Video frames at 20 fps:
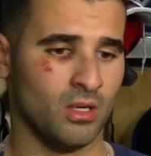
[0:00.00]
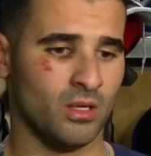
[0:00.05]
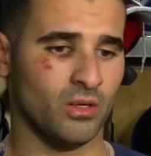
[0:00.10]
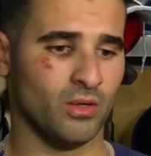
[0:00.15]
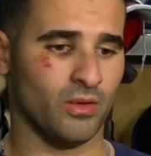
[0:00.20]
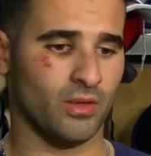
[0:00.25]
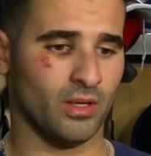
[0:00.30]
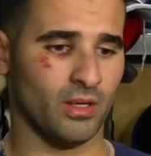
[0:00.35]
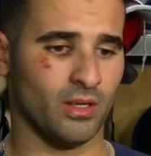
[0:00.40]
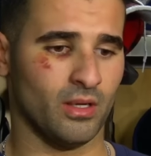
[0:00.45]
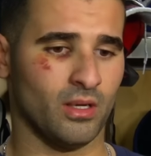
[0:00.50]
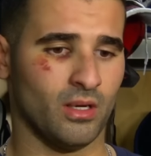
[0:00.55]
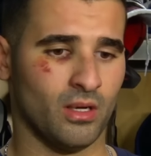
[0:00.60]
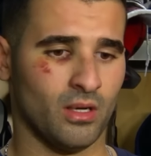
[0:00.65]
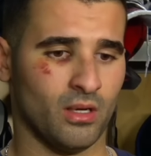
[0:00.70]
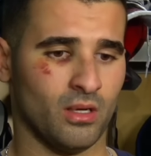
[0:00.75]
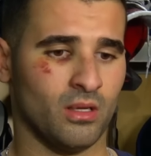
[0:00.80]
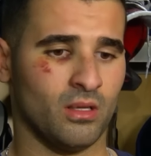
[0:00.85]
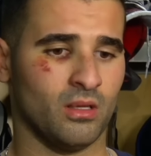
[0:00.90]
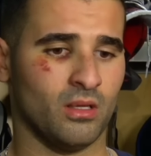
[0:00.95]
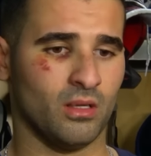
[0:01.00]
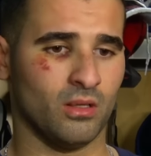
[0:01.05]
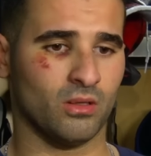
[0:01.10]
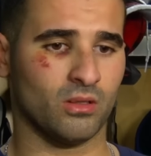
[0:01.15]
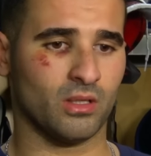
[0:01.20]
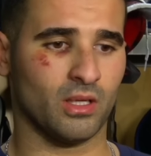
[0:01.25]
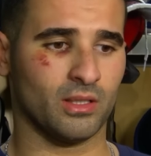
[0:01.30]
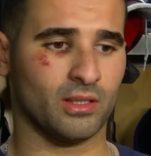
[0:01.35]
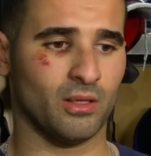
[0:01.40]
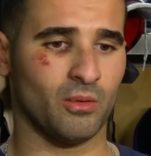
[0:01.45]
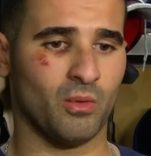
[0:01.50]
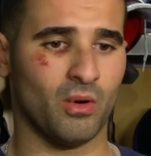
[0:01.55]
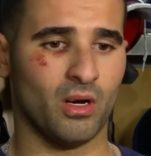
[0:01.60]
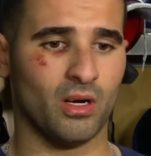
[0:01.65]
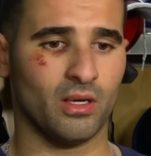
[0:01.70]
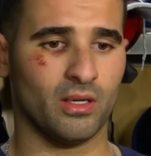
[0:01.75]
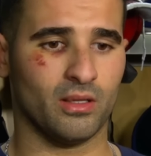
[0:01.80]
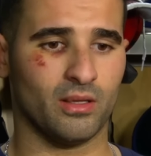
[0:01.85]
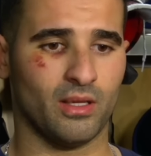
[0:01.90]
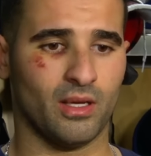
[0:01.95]
you know, they uh, they looked like they
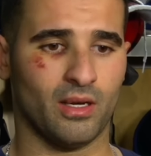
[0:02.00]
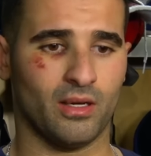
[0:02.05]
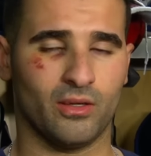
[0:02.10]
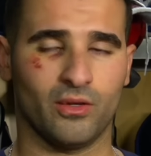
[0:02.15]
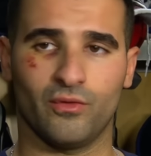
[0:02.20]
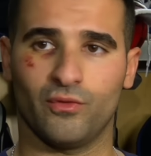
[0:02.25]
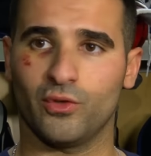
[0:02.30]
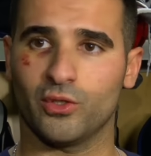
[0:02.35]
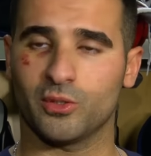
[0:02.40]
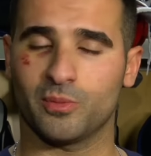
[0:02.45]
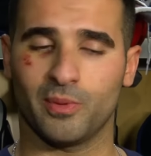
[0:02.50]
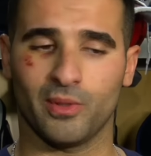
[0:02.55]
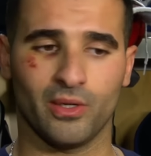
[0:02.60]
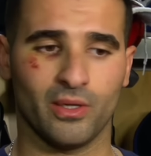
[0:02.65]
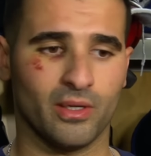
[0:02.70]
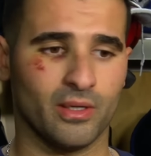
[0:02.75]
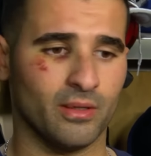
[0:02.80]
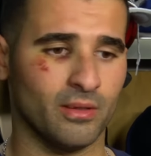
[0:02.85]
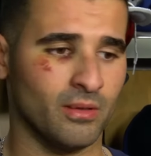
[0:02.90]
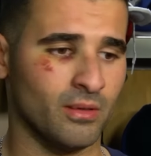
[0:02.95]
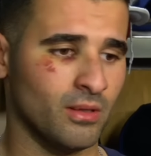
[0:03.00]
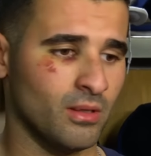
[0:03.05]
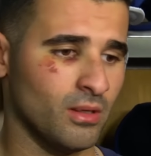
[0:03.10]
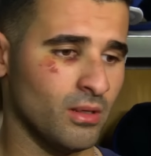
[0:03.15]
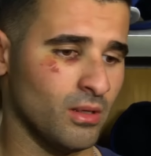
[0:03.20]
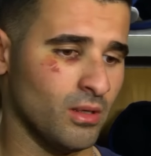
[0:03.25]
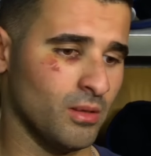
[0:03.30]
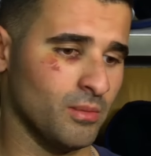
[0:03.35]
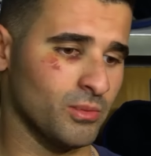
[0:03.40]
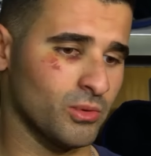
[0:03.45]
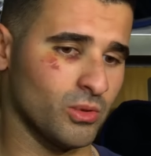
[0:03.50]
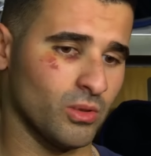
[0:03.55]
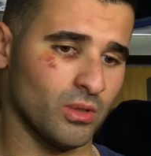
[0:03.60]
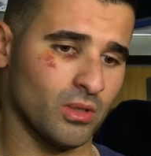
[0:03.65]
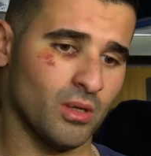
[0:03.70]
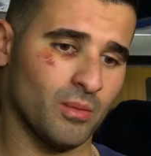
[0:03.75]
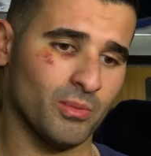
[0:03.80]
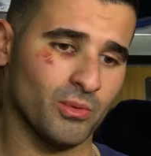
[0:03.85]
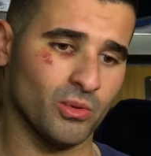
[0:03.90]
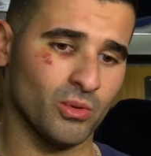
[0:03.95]
wanted it. They had a good first period and um, scored a
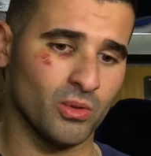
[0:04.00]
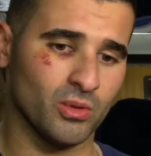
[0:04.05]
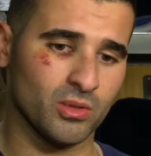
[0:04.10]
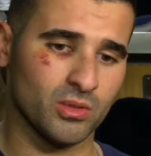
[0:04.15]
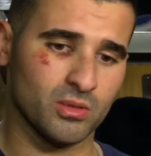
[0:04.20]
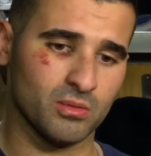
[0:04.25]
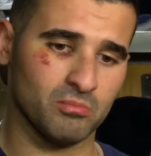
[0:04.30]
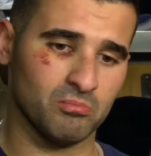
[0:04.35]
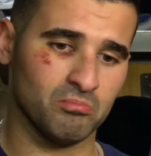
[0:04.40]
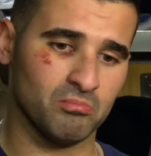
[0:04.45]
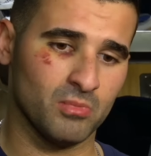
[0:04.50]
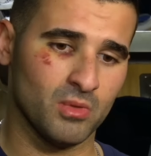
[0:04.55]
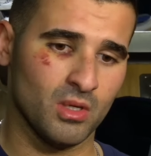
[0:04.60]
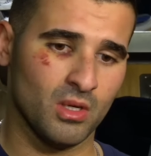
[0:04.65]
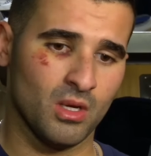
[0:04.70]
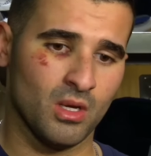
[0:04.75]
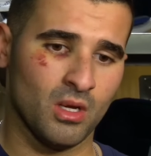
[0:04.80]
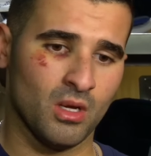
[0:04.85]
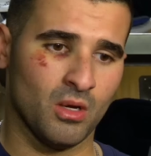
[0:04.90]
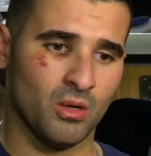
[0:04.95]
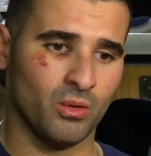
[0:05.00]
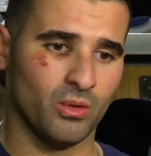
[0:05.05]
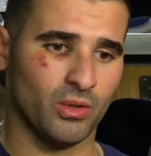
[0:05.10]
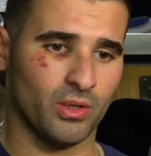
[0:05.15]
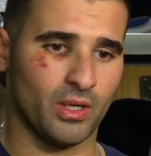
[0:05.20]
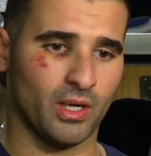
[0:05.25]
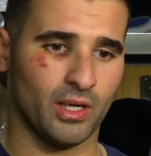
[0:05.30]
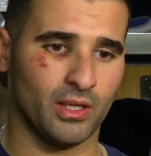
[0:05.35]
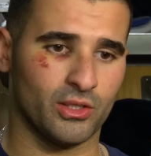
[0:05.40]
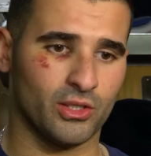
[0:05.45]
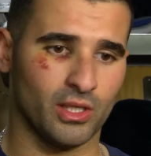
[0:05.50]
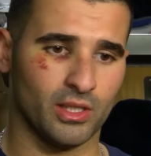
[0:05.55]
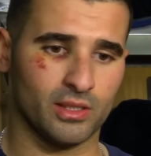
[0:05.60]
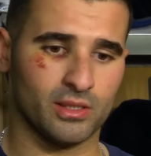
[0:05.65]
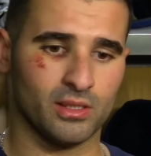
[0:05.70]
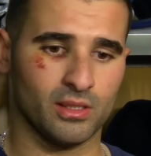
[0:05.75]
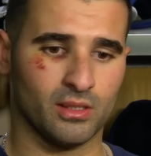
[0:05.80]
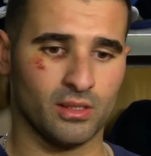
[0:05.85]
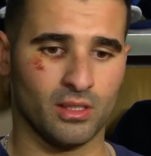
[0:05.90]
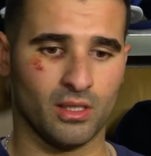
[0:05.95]
couple goals, and we were kind of
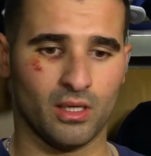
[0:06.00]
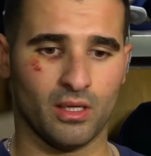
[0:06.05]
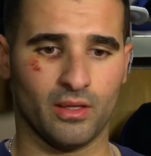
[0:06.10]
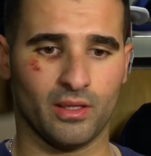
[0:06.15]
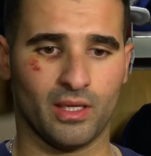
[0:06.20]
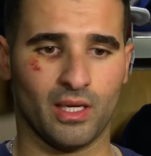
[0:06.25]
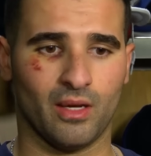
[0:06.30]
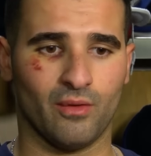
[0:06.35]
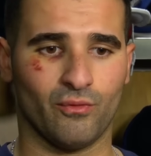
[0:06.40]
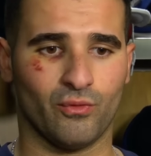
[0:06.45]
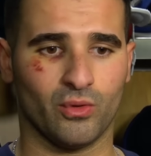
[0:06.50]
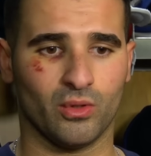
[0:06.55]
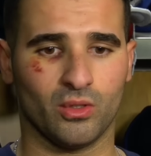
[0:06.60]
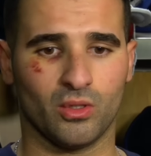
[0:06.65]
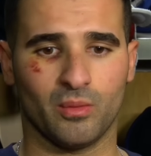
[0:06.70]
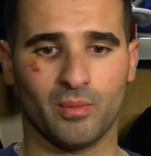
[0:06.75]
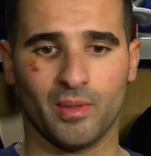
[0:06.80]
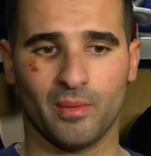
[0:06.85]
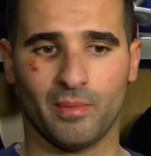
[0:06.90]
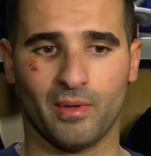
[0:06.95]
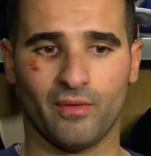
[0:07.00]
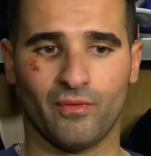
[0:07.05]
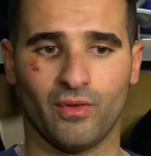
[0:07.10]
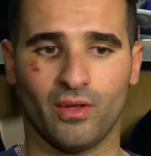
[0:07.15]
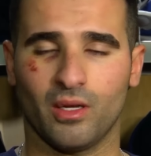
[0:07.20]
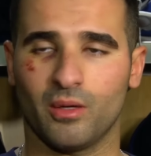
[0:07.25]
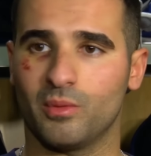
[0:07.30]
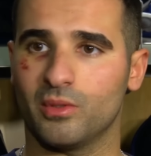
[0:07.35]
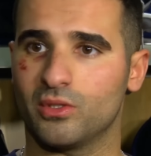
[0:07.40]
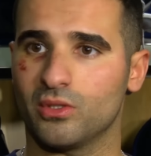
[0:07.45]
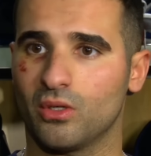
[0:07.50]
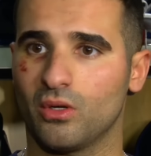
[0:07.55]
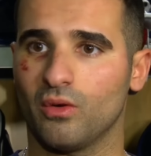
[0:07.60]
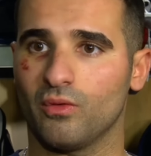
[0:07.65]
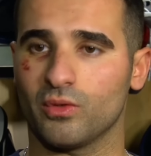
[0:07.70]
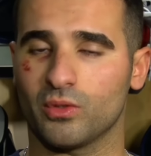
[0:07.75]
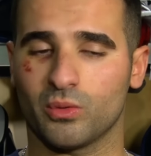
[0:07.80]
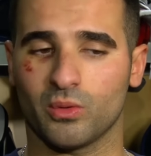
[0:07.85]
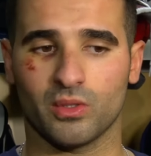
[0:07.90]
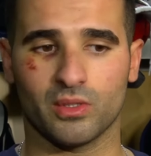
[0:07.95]
chasing uh, the game for a little bit. But I felt like we took
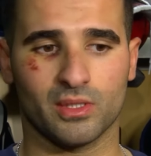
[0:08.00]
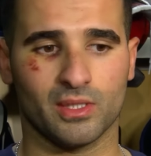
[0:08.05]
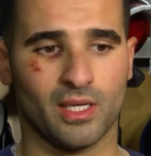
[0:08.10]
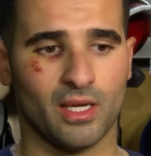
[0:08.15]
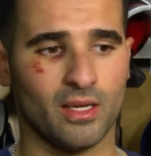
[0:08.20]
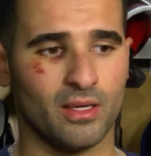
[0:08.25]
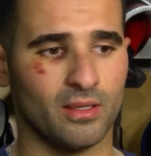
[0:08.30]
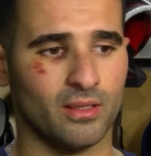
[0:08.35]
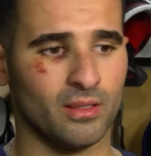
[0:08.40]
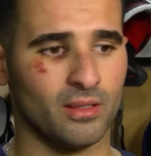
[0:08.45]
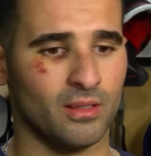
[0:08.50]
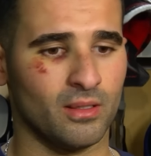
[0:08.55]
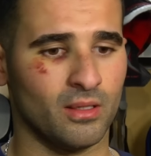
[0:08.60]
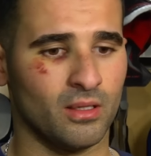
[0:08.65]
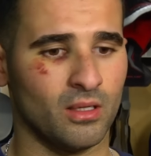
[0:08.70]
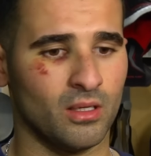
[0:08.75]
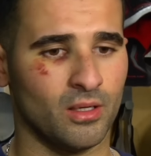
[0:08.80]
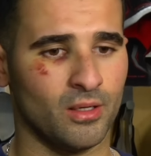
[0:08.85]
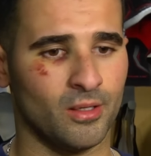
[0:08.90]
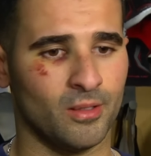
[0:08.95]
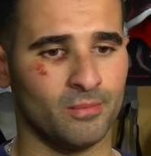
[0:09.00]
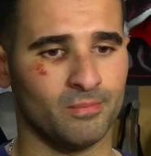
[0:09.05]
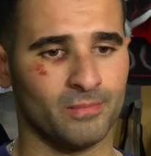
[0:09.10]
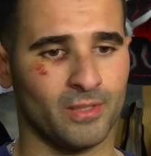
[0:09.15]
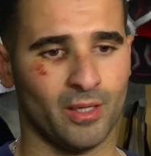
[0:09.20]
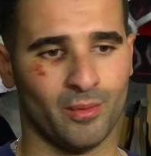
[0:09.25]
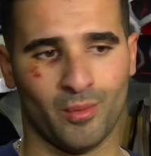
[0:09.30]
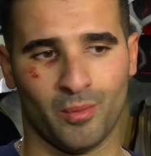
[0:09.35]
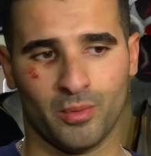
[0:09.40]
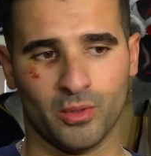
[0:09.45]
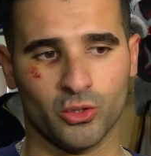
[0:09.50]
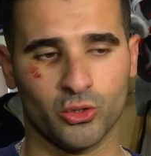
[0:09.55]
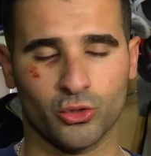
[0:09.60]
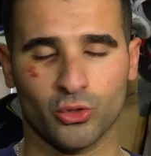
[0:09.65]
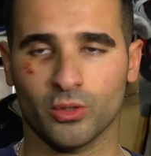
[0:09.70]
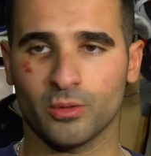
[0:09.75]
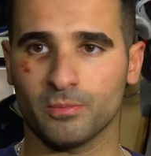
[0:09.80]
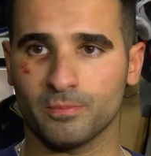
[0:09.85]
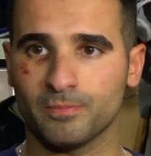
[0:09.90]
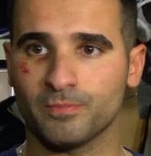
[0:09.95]
over towards the end and um, came up a little
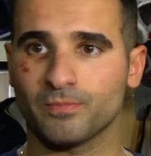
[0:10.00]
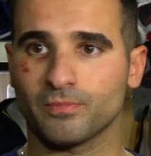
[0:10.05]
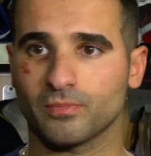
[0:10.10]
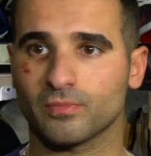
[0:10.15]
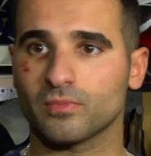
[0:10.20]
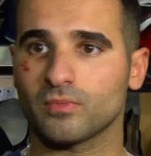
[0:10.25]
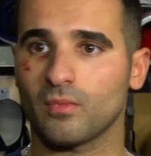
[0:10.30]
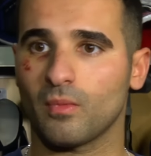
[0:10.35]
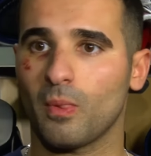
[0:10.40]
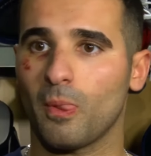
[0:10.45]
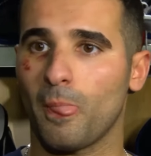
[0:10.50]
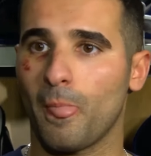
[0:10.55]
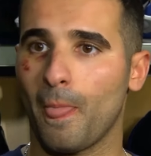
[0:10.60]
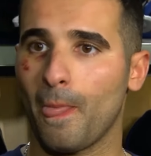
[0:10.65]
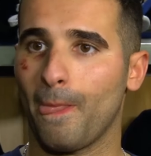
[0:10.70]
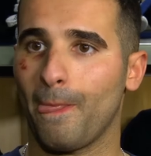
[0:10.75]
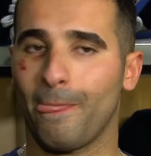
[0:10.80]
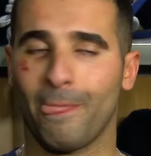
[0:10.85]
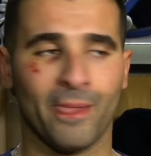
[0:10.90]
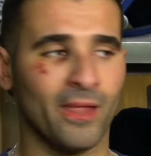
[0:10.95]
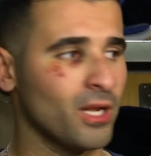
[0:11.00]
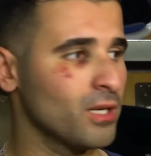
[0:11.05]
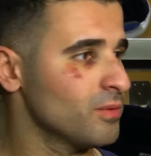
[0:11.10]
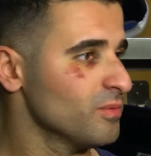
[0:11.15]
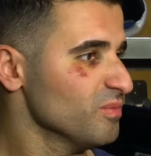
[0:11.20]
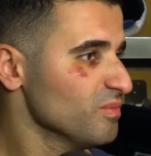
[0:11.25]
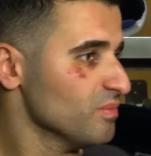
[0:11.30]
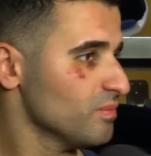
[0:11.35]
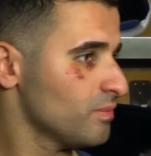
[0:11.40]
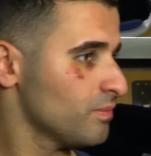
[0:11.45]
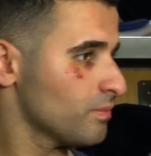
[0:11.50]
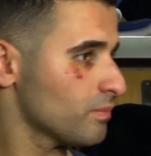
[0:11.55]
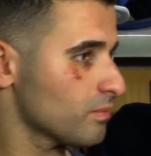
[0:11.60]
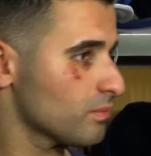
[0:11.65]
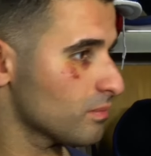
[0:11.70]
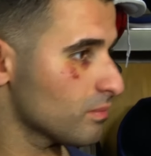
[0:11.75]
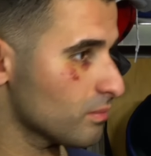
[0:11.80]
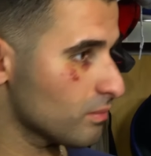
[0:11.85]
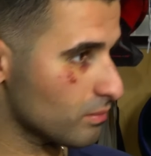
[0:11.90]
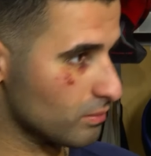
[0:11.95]
short. The uh, you and had
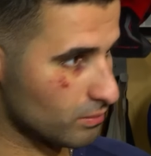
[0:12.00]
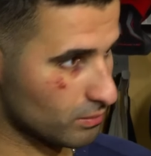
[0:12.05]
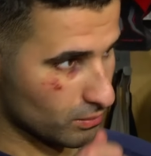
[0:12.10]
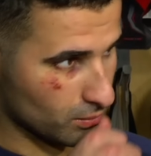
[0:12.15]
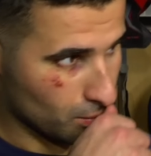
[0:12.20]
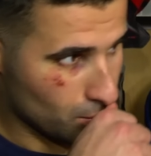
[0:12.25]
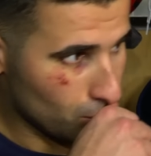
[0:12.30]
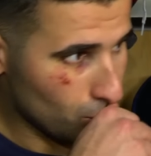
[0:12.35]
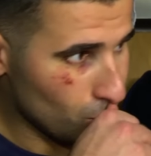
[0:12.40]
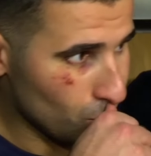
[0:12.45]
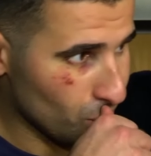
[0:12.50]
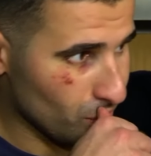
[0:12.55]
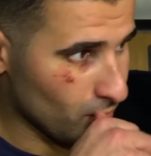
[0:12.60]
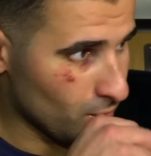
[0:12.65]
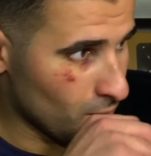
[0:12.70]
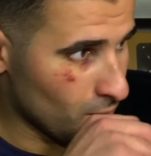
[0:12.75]
a bit of a